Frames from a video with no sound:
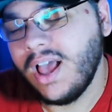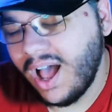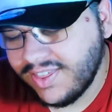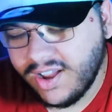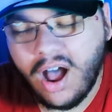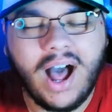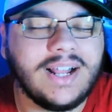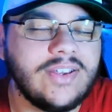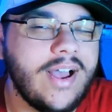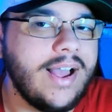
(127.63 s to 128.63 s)
I think
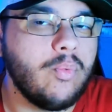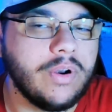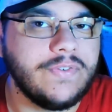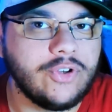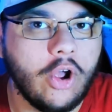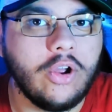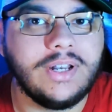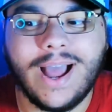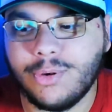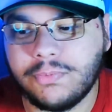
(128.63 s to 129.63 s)
hindsight would have shown
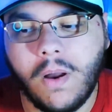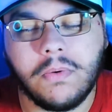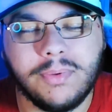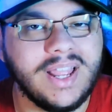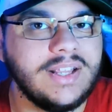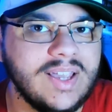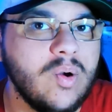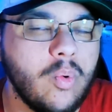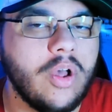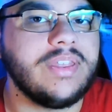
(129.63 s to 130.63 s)
that was probably a deal
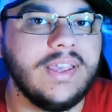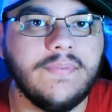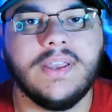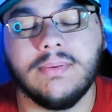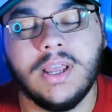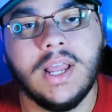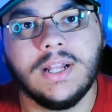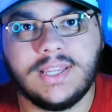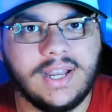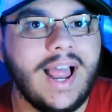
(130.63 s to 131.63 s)
worth giving
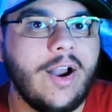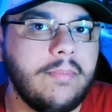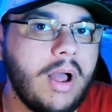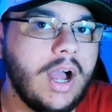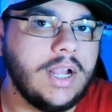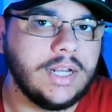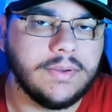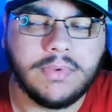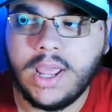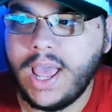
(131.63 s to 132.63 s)
to Larry
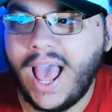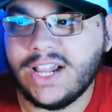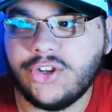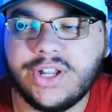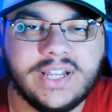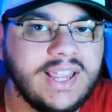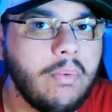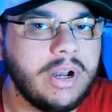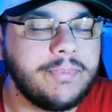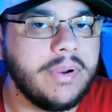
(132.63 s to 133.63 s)
Markkanen. As you can see
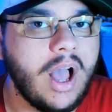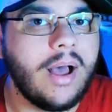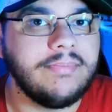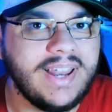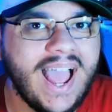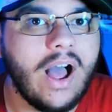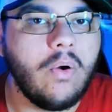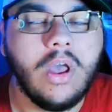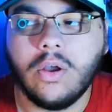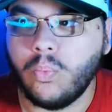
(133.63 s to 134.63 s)
what he's become
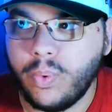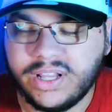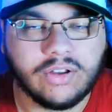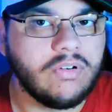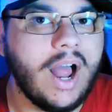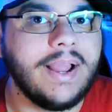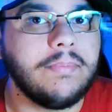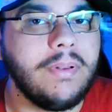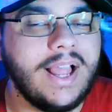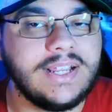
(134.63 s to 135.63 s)
now with the
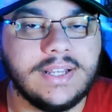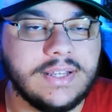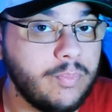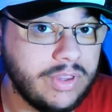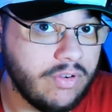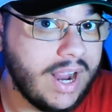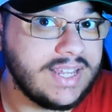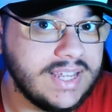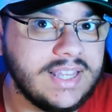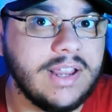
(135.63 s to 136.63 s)
right place and with the right
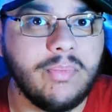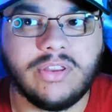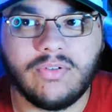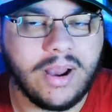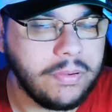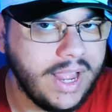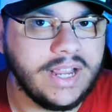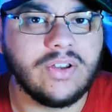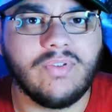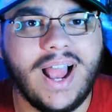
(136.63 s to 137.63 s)
system, with the right
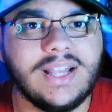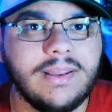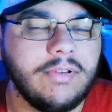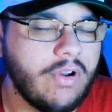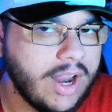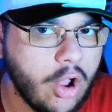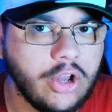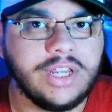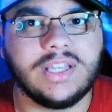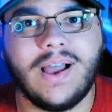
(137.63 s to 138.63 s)
players around him, the right
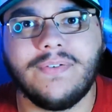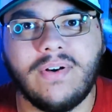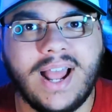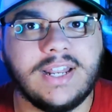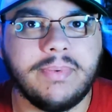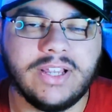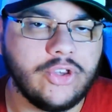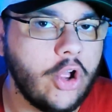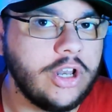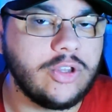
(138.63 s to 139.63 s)
coaching stuff around him, he's
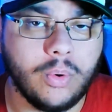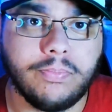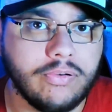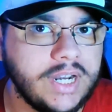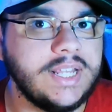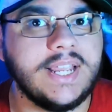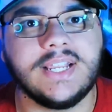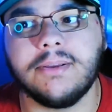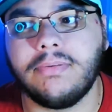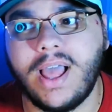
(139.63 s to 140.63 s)
turned into a pretty
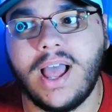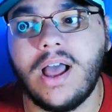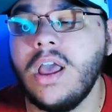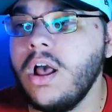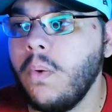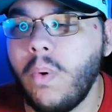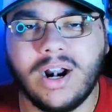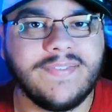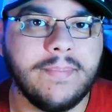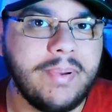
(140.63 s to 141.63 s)
decent player,
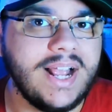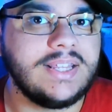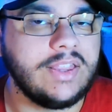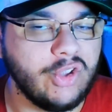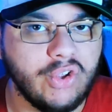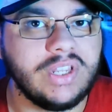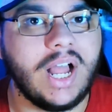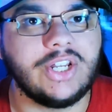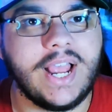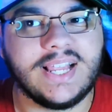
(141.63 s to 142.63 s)
one of the best that the
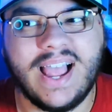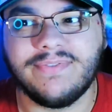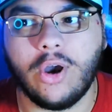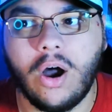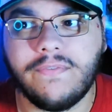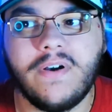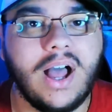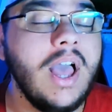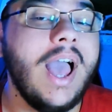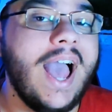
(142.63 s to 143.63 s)
Utah Jazz have to
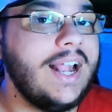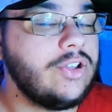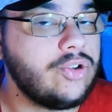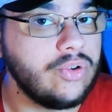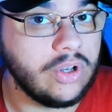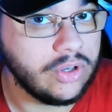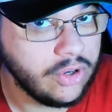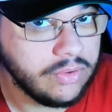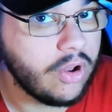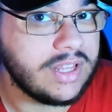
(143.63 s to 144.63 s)
offer, and
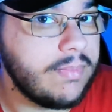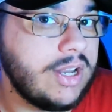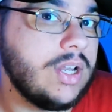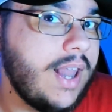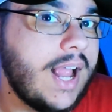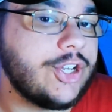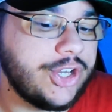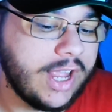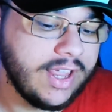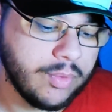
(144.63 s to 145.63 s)
to, not to mention last
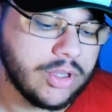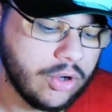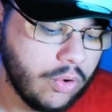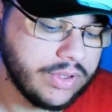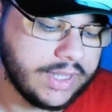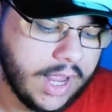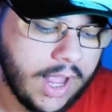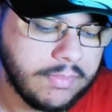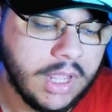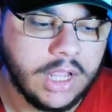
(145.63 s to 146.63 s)
year he was an
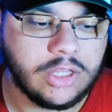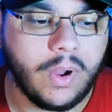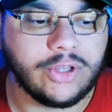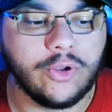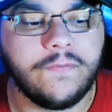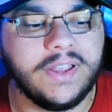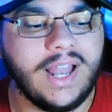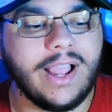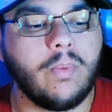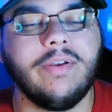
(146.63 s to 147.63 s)
all-star. So I do feel
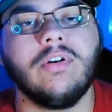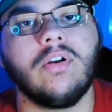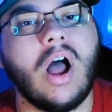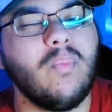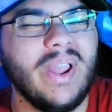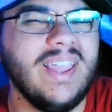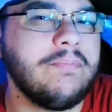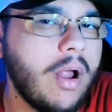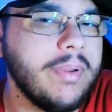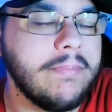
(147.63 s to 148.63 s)
like we we
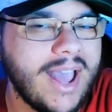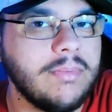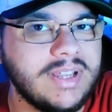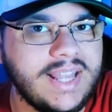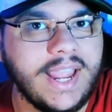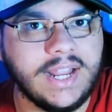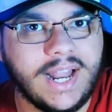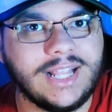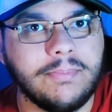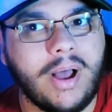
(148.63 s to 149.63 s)
probably made a mistake in
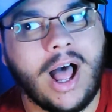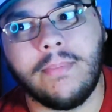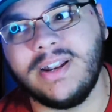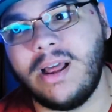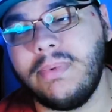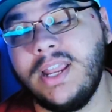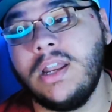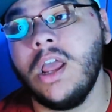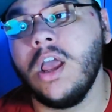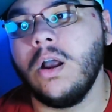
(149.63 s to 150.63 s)
that department. I mean,
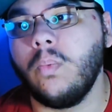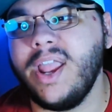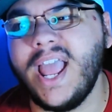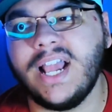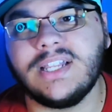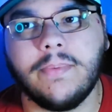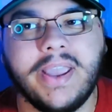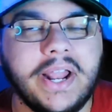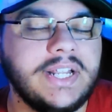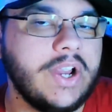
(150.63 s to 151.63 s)
we ended up
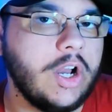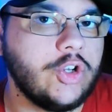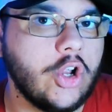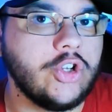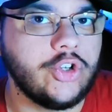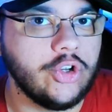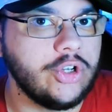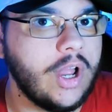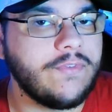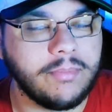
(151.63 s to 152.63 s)
getting Derrick Jones
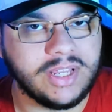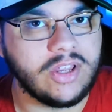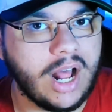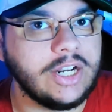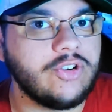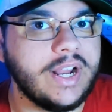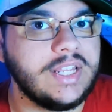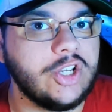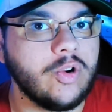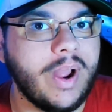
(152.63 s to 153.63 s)
Jr. from a sign and trade
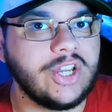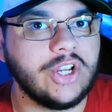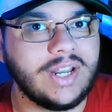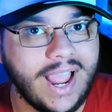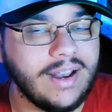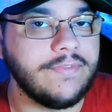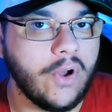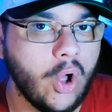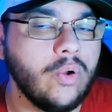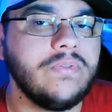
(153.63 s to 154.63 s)
situation that
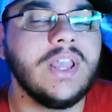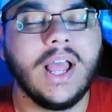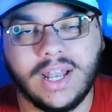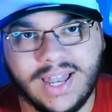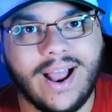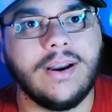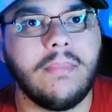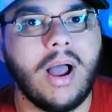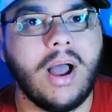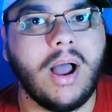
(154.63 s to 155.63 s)
involved Larry
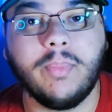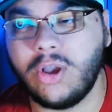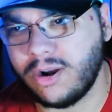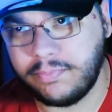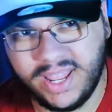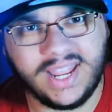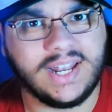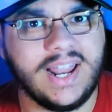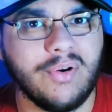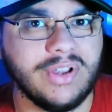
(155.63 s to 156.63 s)
Markkanen. We got a pick
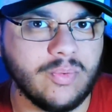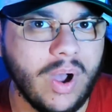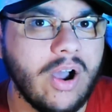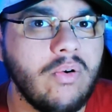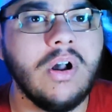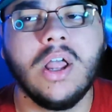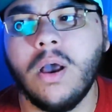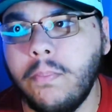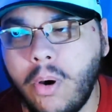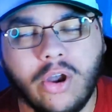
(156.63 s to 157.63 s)
in there as well.
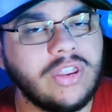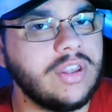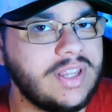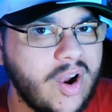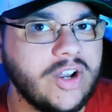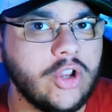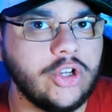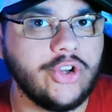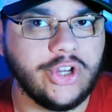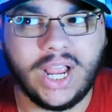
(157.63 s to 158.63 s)
Both both Derrick
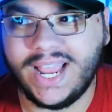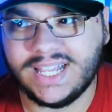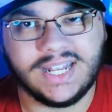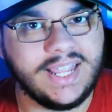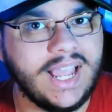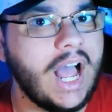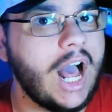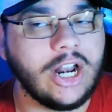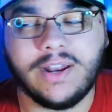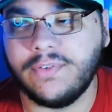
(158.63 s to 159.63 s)
Jones Jr. isn't here.
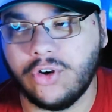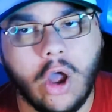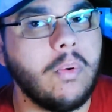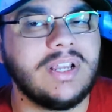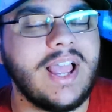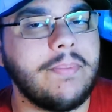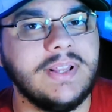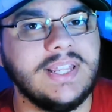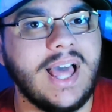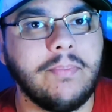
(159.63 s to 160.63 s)
I don't even know what's
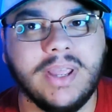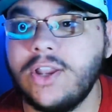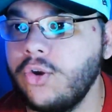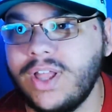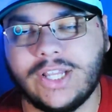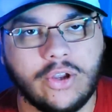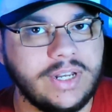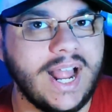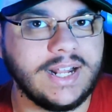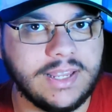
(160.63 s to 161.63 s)
happened to that pick, who that
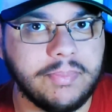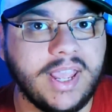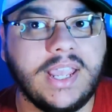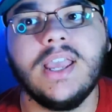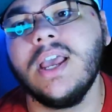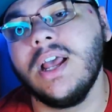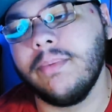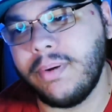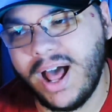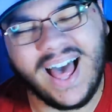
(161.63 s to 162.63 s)
turned out to be.
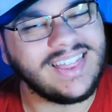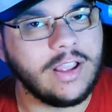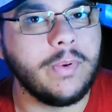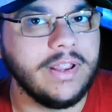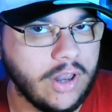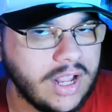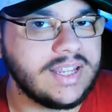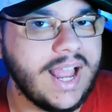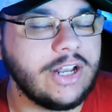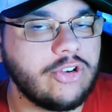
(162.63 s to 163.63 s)
But I think we
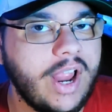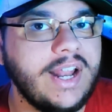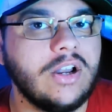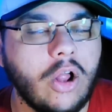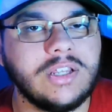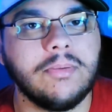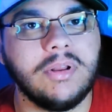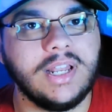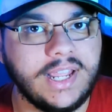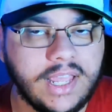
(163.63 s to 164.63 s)
lost that trade, and
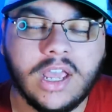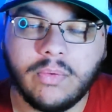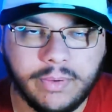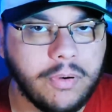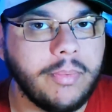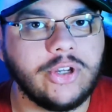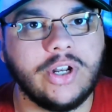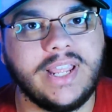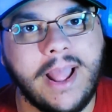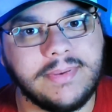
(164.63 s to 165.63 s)
ultimately, we probably should
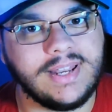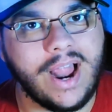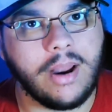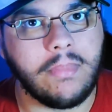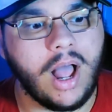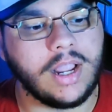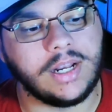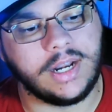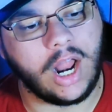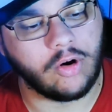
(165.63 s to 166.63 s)
have kept Larry
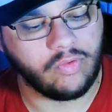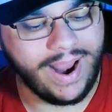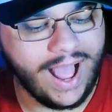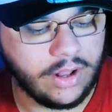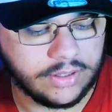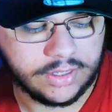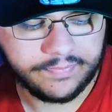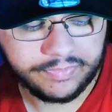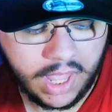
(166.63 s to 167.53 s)
Markkanen around.